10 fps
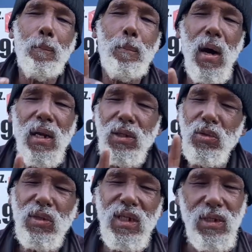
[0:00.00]
But
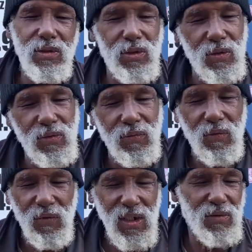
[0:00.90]
you can get a,
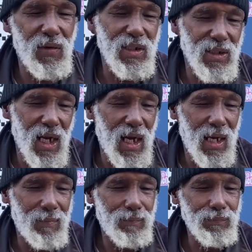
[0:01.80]
a restaurant
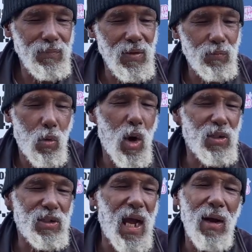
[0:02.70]
job,
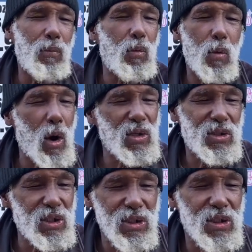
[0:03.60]
wash, I would wash
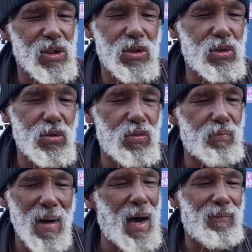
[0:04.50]
dishes,
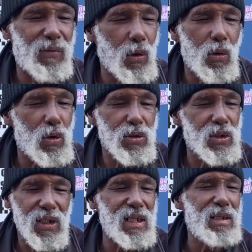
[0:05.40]
mop
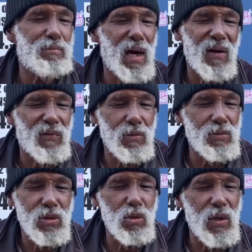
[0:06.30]
floors, clean
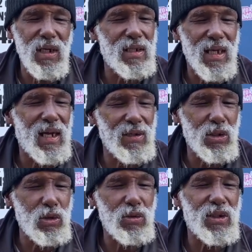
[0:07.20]
bathrooms, do anything I had to
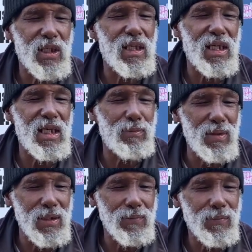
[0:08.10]
do to take care of
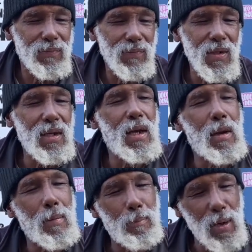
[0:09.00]
me.
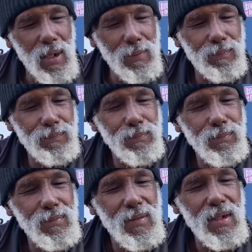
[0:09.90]
But
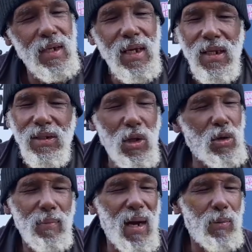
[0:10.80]

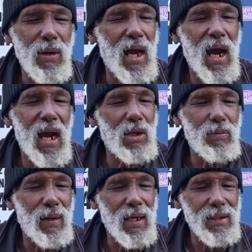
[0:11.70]
don't nobody want to hire
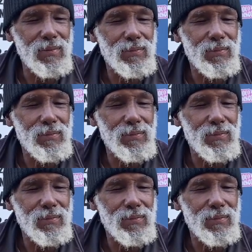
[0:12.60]
nobody.